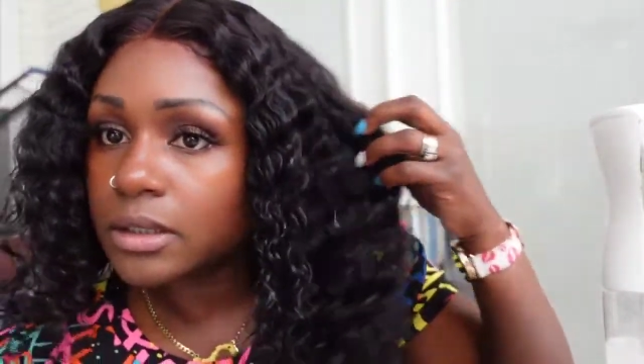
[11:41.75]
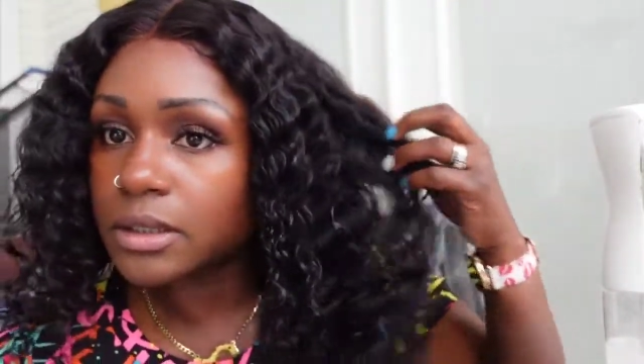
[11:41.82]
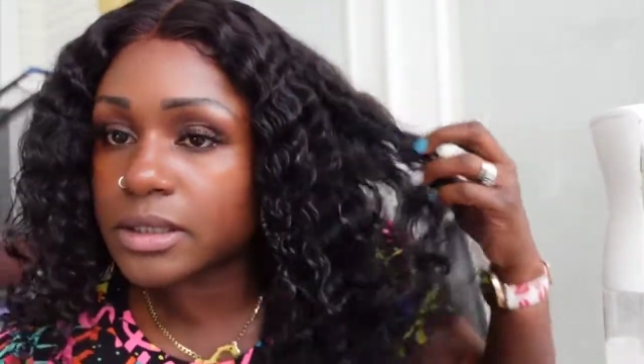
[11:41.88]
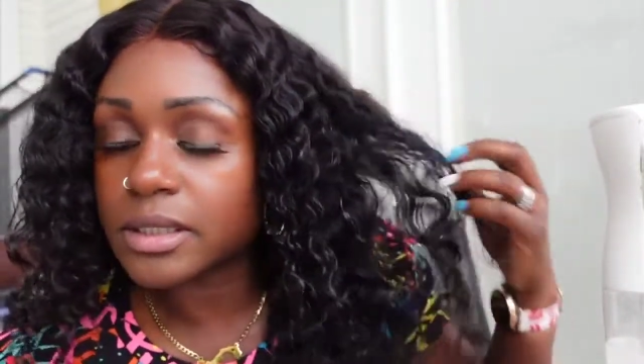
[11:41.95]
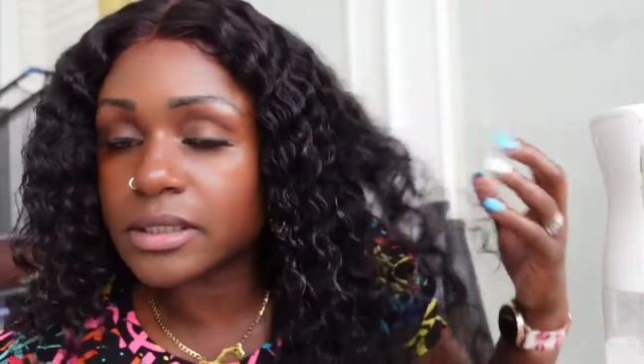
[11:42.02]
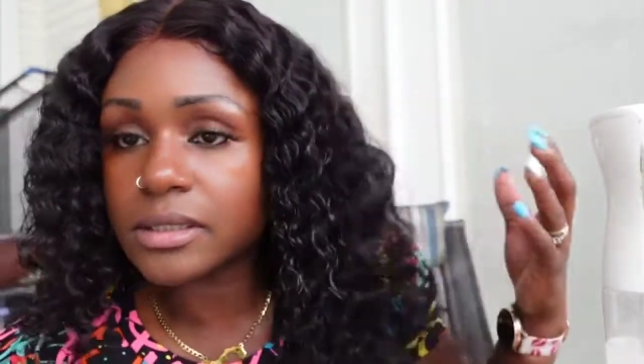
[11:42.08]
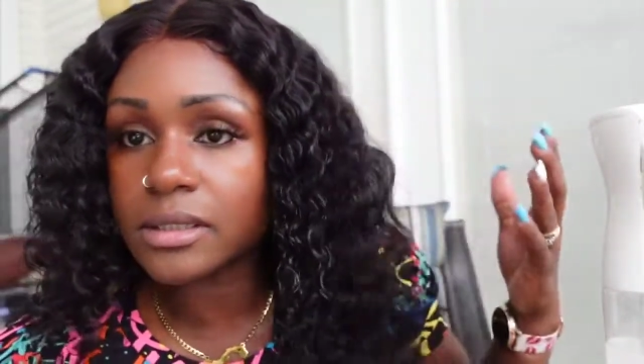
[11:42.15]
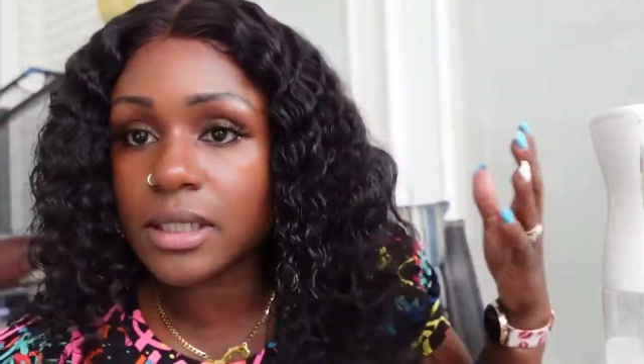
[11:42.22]

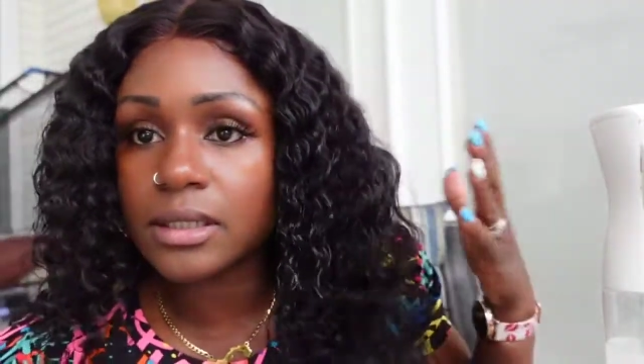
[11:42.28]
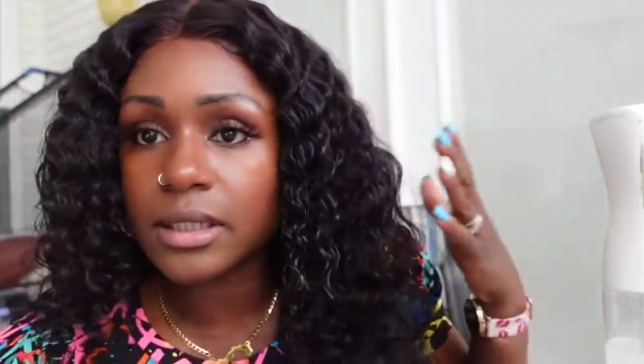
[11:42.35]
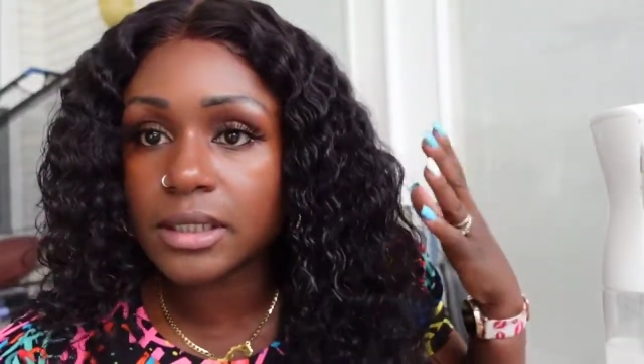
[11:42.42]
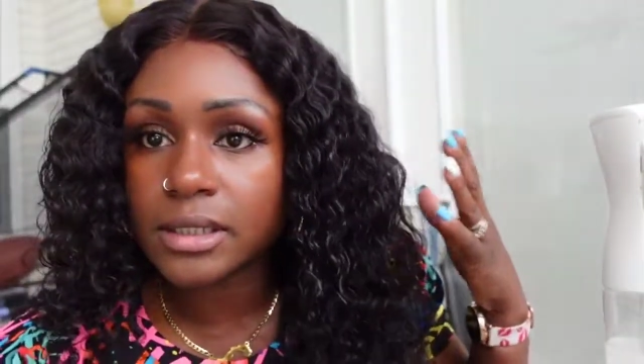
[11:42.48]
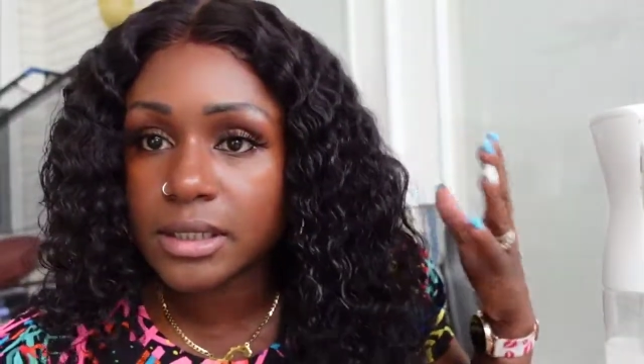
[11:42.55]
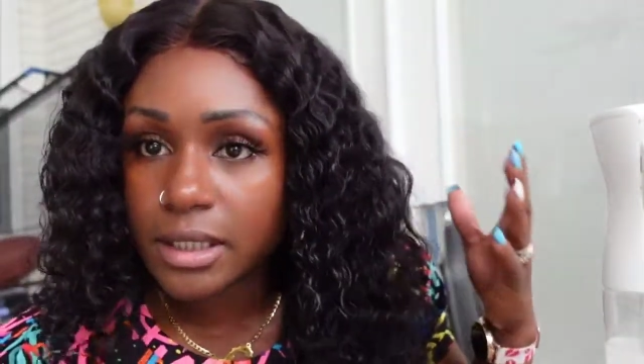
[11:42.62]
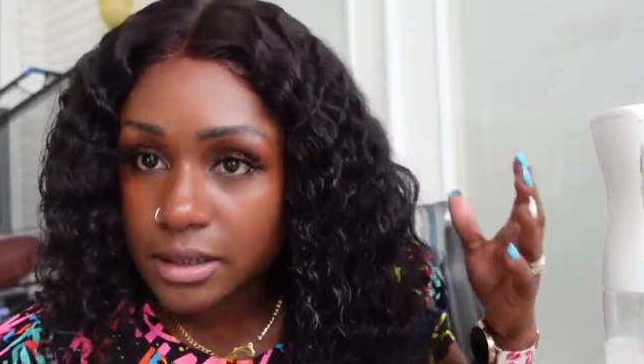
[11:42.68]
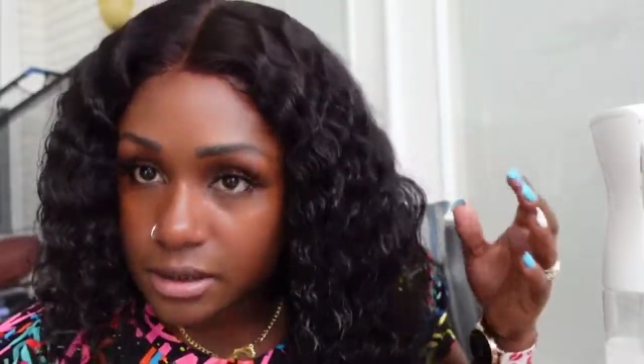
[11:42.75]
this is that
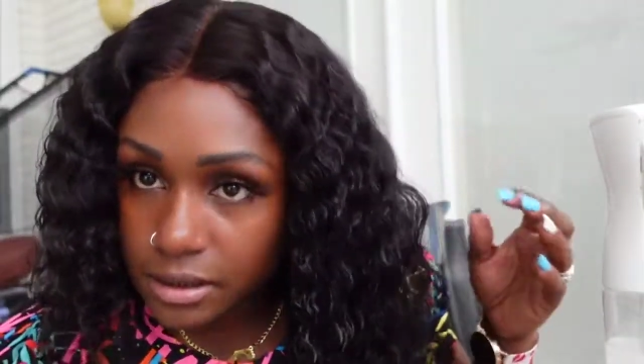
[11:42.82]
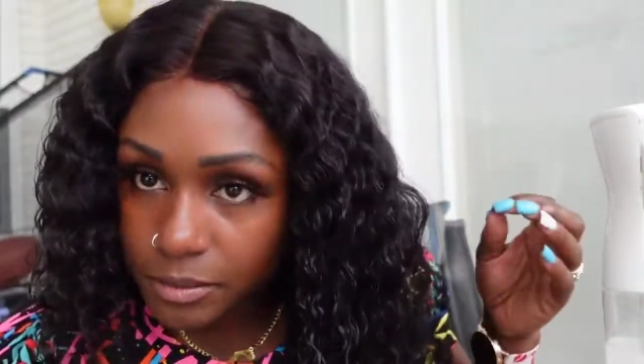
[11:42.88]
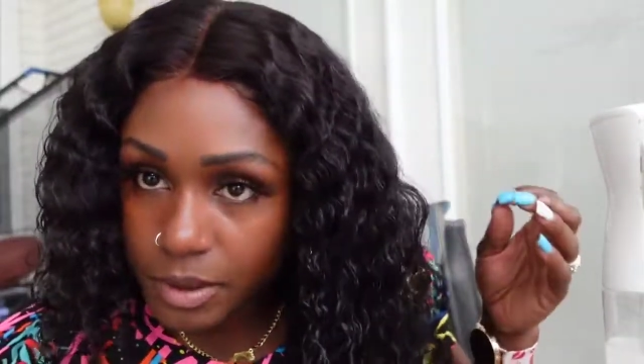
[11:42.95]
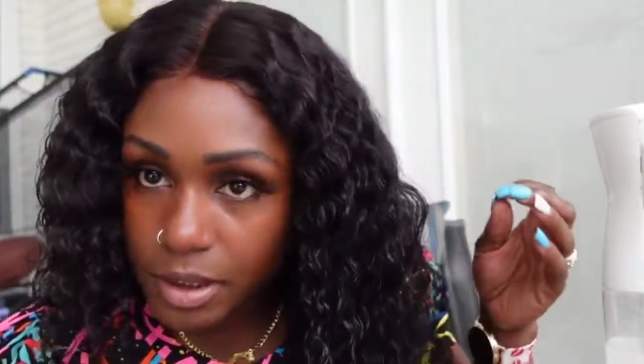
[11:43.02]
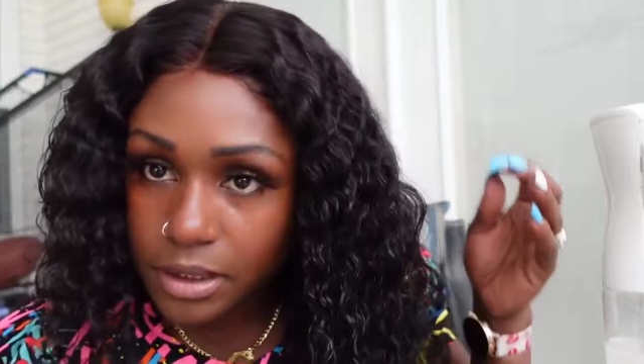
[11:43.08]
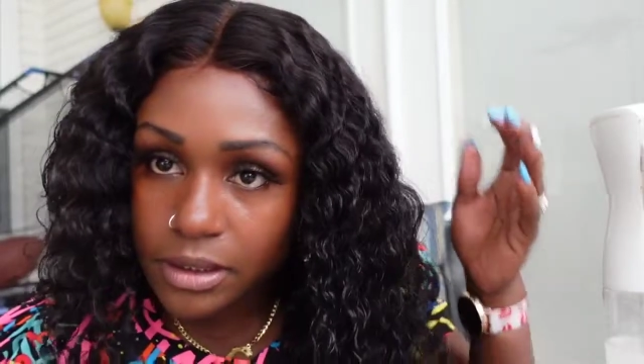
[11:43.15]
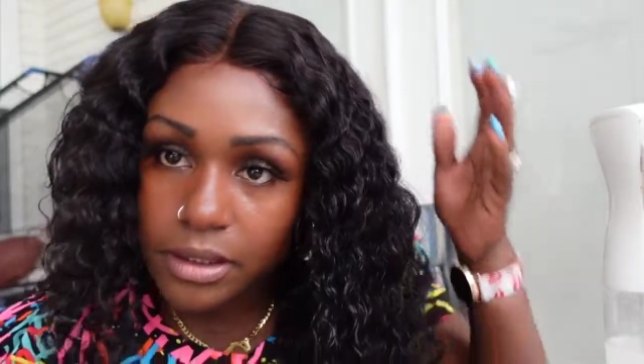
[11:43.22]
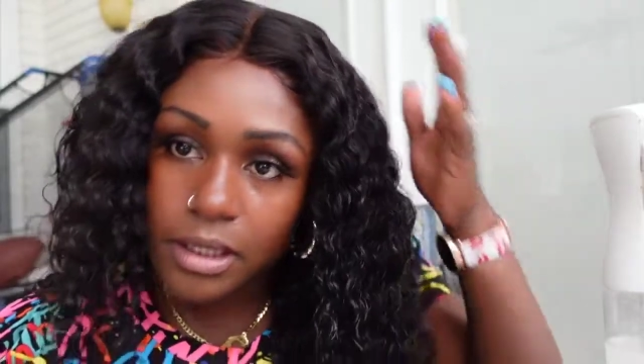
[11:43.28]
they sent to
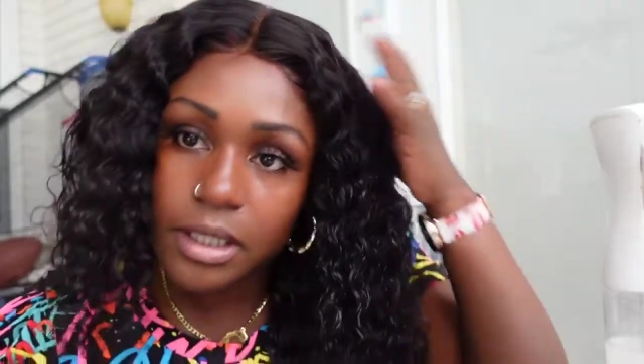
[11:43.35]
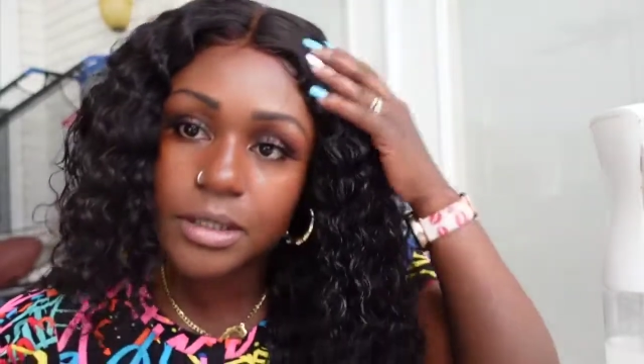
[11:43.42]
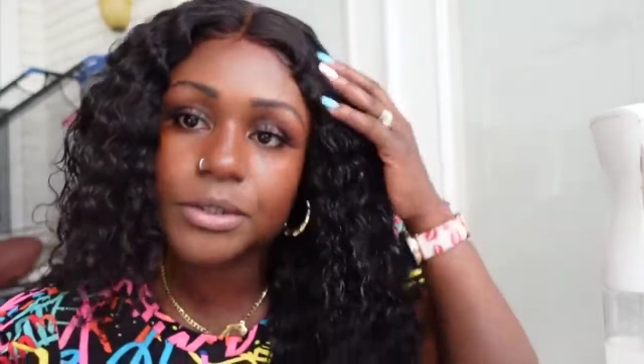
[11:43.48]
me.